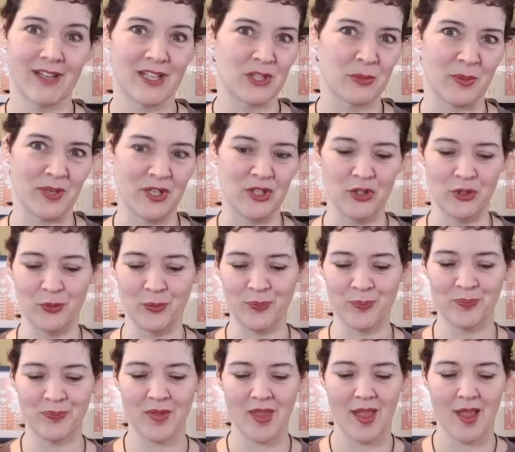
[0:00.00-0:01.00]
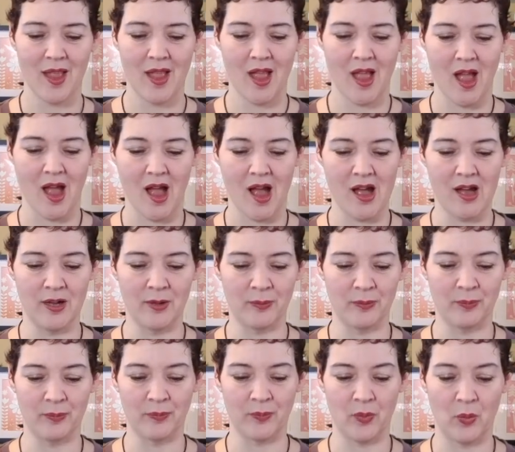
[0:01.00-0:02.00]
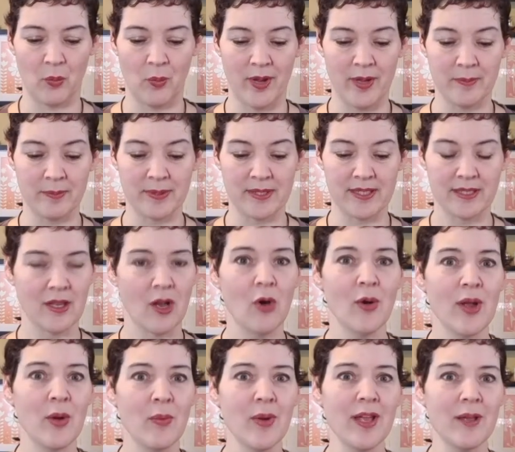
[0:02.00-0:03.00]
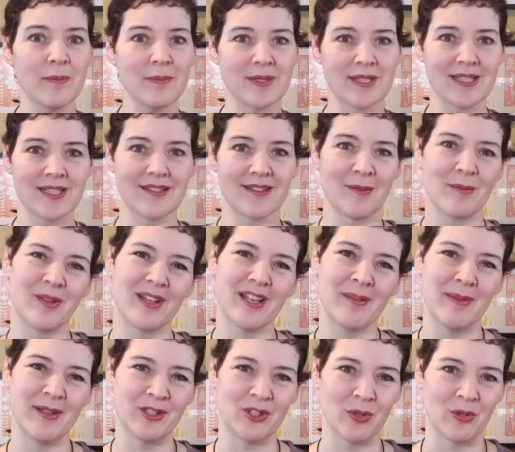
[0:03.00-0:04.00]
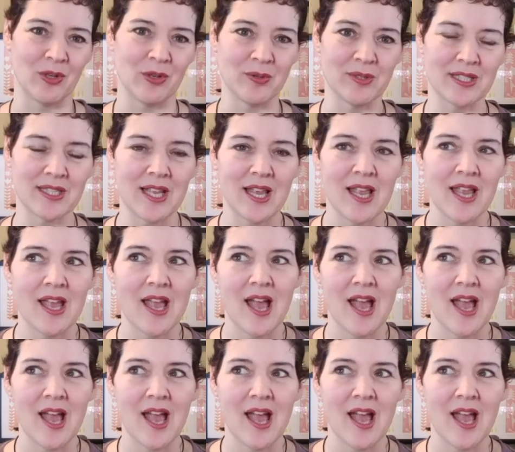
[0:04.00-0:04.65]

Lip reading: That's what you do. Whips. Okay, whips. I'm looking at my show notes.